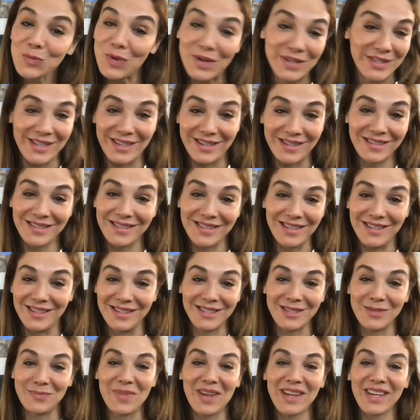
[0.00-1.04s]
wasn't
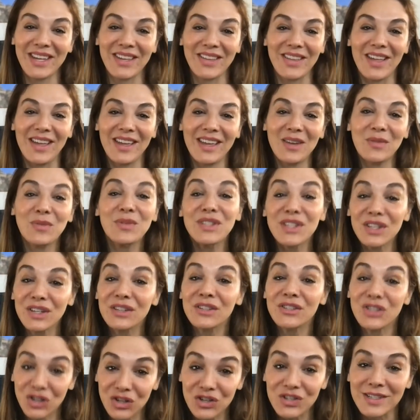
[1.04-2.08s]
in Temecula; it was
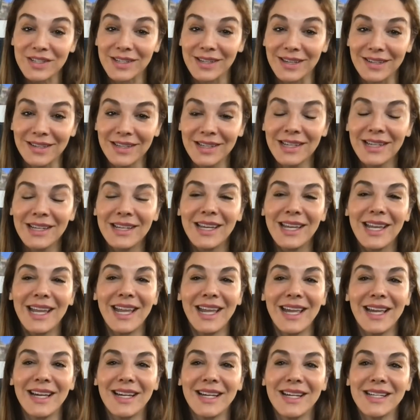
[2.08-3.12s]
in Jersey,
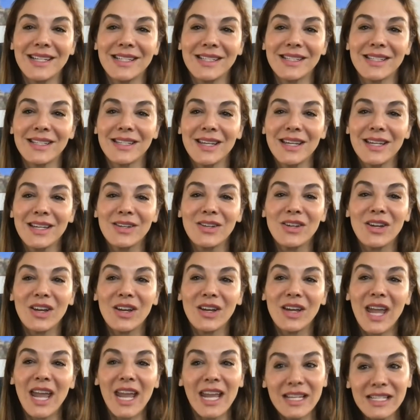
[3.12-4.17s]
and
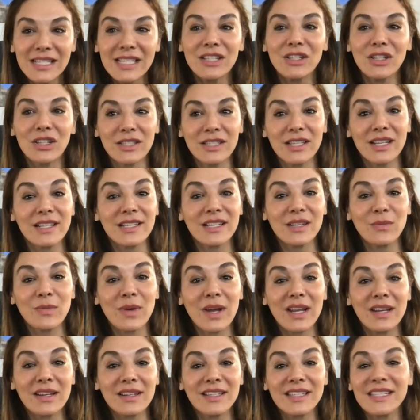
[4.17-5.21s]
Andy looked at us and
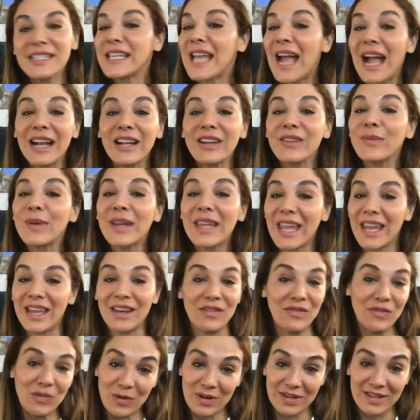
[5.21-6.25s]
went, "Yeah, we
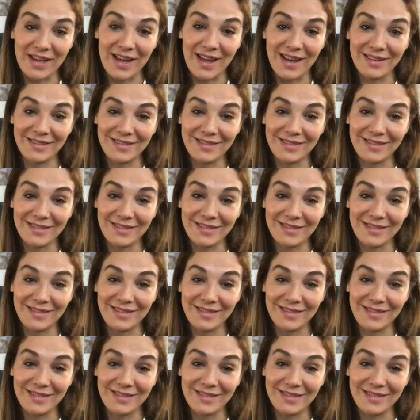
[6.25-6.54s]
can't afford that."